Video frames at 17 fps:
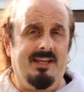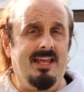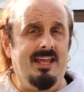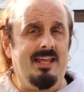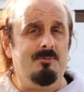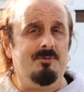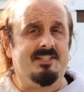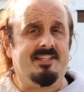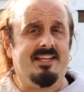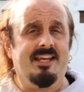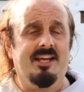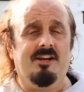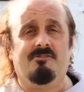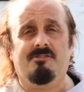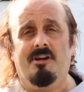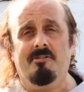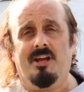He was here
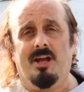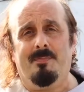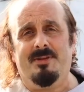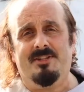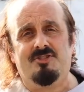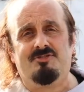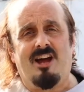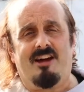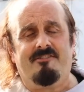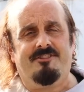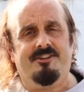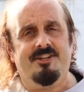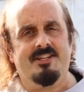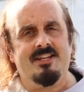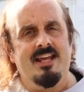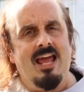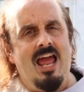growing up in
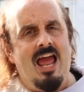Stratford,